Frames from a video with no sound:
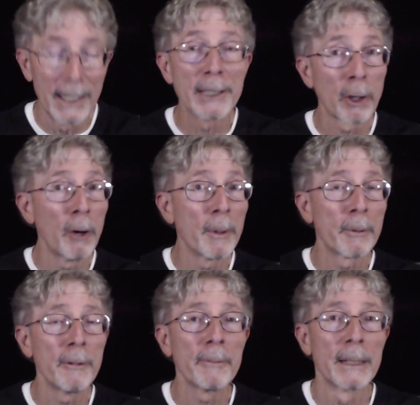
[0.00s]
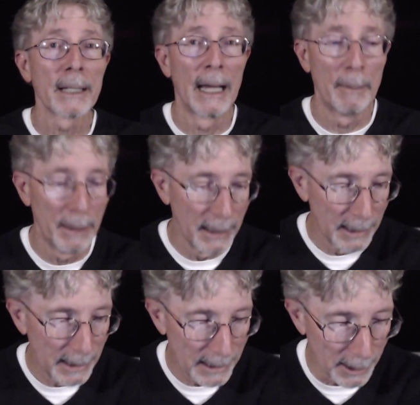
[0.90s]
It's home improvement time,
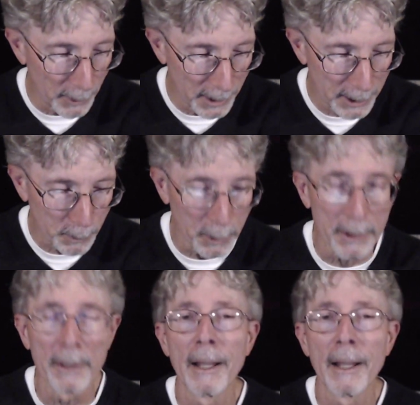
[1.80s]
in this world.